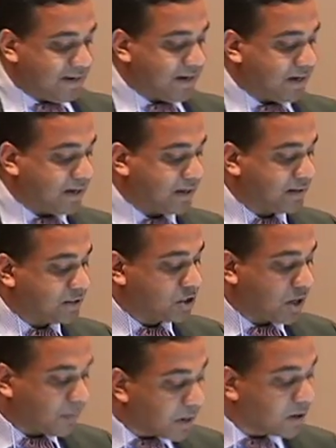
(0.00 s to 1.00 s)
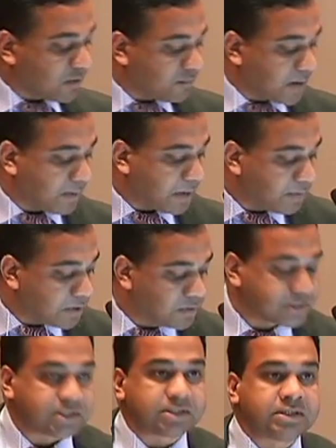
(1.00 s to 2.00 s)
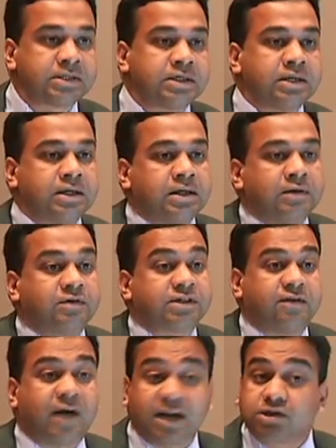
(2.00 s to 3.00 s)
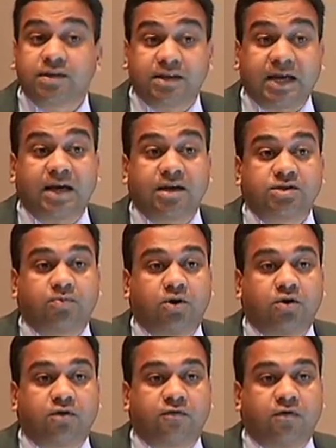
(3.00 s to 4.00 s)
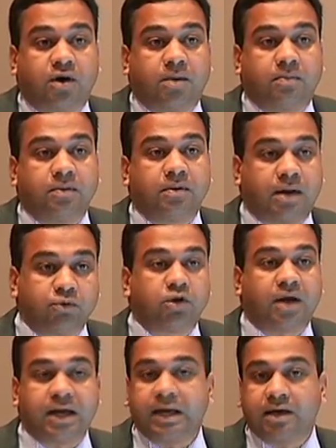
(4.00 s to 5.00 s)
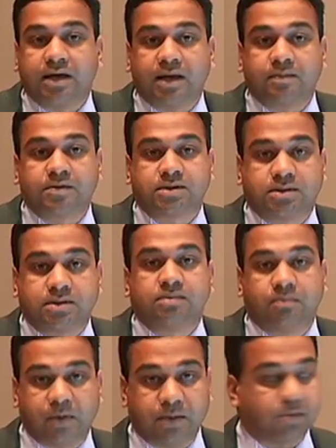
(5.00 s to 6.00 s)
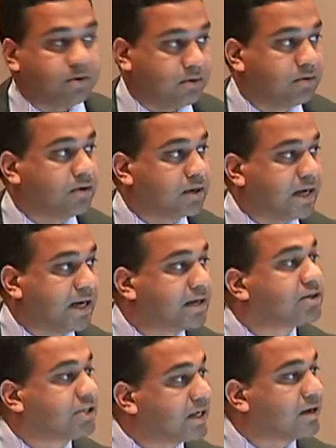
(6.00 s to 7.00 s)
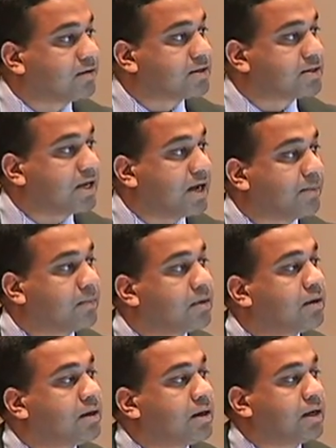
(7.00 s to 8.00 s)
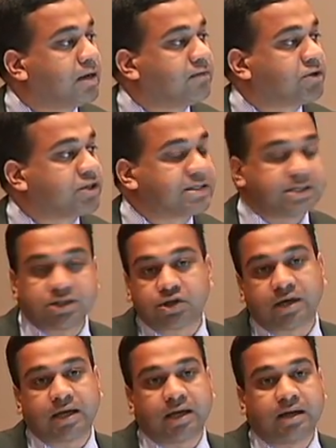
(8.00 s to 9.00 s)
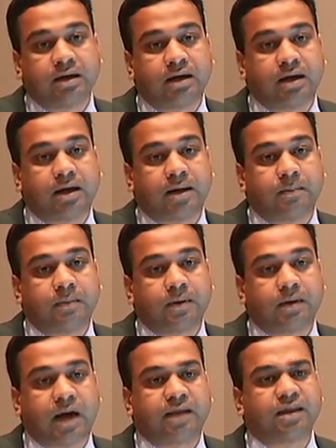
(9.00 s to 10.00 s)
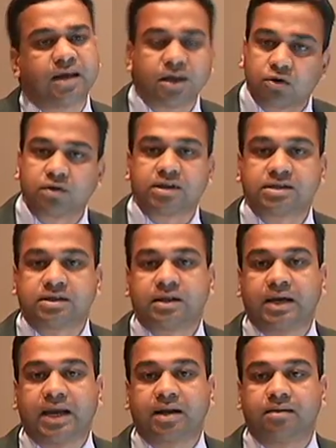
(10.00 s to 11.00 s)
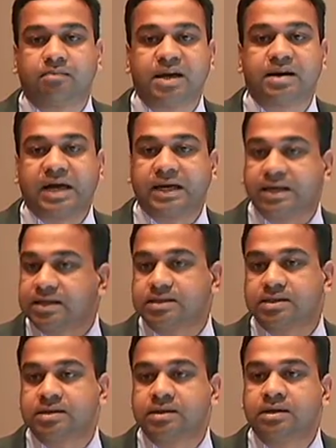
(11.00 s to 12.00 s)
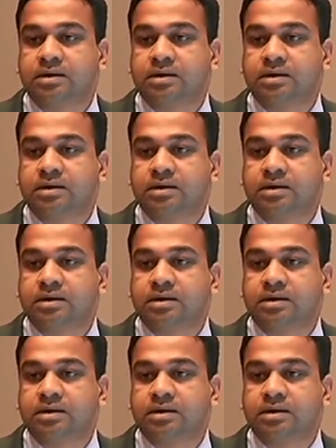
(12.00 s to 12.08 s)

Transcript: the topic of my paper, which I've actually, the title is borrowed from Abdullahi Naim's paper, A Kinder, Gentler Islam, in which essentially, I think he wrote this in the mid-90s